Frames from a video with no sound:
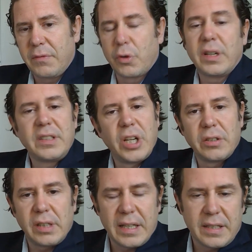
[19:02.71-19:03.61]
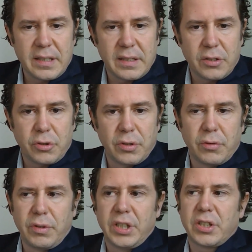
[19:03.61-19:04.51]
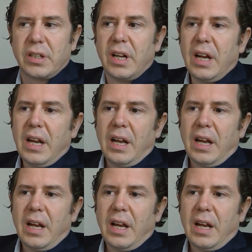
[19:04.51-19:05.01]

for general assistance to the region.